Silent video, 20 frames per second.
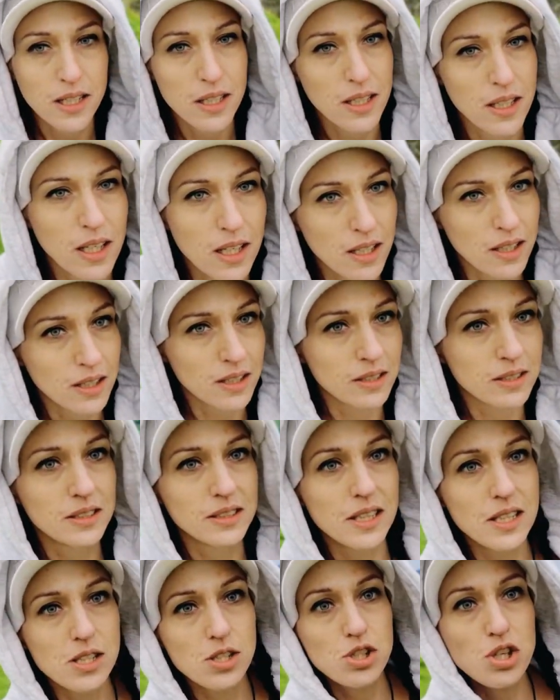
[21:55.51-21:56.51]
uh,
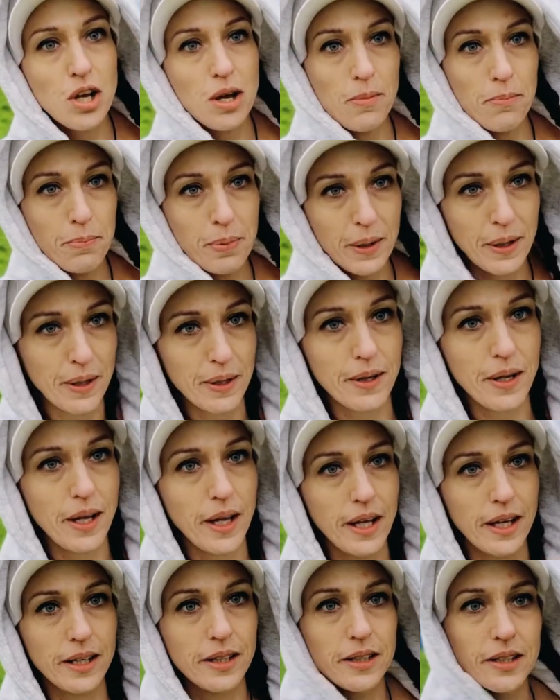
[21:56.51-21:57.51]
this jumper
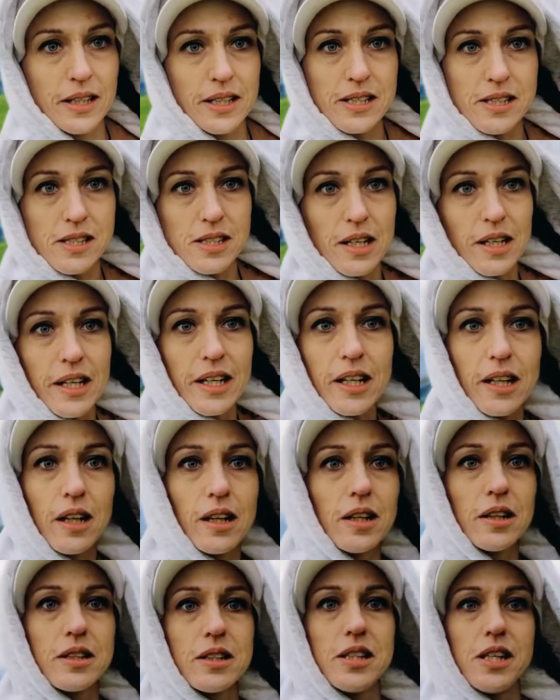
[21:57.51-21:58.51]
and this
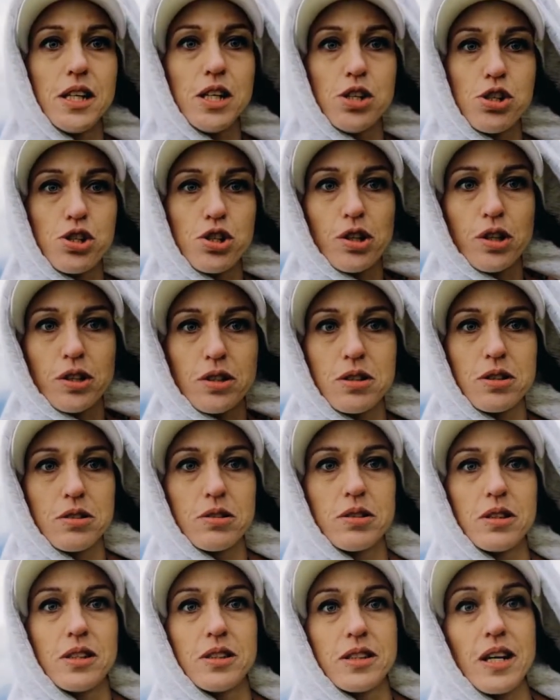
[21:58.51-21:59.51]
little t-shirt
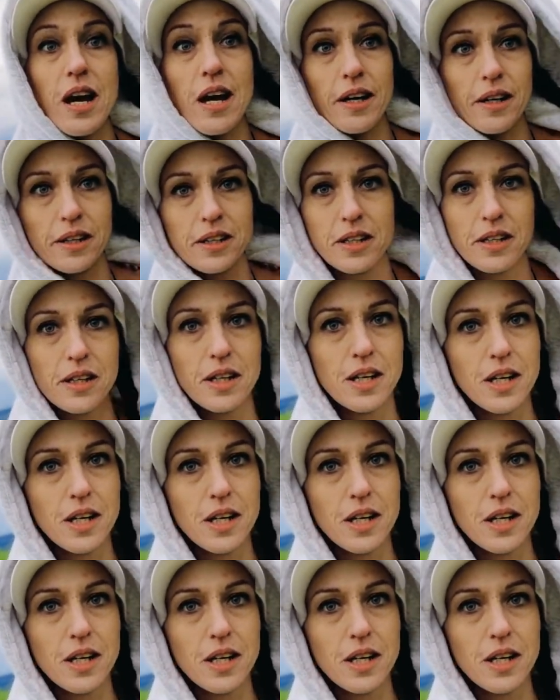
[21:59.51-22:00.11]
tank